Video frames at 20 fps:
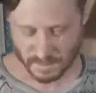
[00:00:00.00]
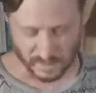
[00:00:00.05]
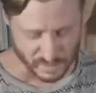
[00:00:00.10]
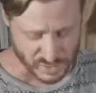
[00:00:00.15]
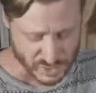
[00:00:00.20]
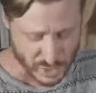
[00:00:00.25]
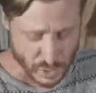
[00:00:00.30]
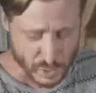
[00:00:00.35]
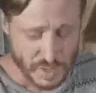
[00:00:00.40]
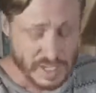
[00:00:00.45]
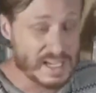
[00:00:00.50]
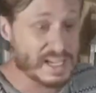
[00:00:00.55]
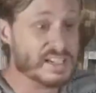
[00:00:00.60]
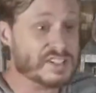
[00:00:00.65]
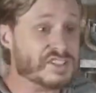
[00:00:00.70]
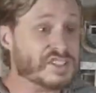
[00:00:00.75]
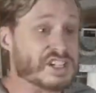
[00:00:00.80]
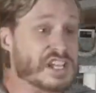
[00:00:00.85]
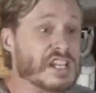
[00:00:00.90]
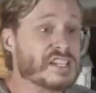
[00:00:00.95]
So
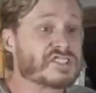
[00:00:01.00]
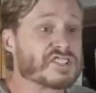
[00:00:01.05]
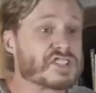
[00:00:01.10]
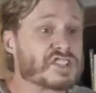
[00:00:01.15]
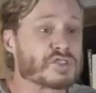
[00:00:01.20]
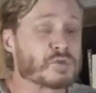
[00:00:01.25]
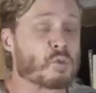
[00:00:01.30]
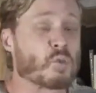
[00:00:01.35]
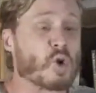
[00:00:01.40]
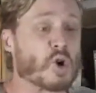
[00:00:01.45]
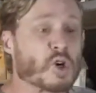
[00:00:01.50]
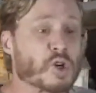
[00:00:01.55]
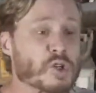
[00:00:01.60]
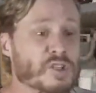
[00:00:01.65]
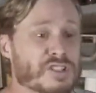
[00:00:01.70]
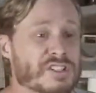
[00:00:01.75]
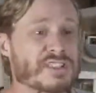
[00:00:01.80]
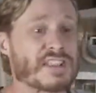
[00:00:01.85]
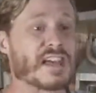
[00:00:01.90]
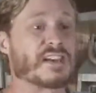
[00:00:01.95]
Jesus'
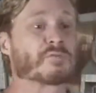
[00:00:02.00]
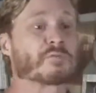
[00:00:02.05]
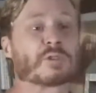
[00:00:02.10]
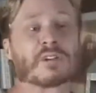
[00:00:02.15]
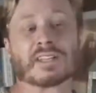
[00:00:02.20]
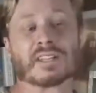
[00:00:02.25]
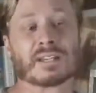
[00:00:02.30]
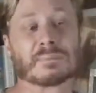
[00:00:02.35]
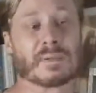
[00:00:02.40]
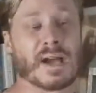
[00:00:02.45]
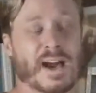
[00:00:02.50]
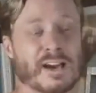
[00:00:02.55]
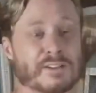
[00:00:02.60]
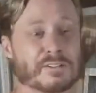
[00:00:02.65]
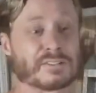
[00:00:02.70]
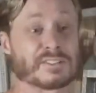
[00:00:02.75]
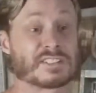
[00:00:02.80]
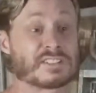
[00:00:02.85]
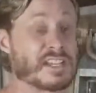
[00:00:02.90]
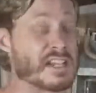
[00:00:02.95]
words then really
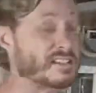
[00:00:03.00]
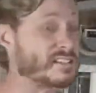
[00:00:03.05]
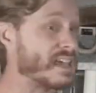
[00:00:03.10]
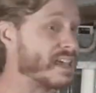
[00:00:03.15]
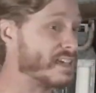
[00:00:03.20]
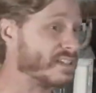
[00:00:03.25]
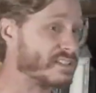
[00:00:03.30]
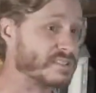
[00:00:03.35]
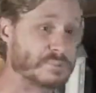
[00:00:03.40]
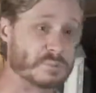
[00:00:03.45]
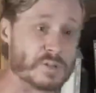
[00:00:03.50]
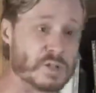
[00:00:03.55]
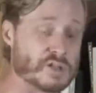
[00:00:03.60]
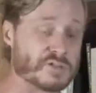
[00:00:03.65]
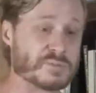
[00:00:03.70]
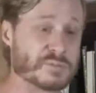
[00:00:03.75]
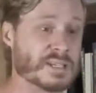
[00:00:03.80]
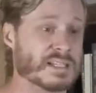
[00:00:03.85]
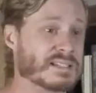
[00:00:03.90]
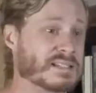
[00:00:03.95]
matter. It's His
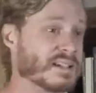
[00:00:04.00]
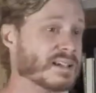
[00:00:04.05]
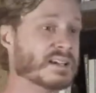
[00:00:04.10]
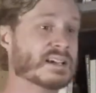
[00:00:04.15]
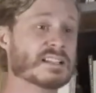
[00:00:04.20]
movement.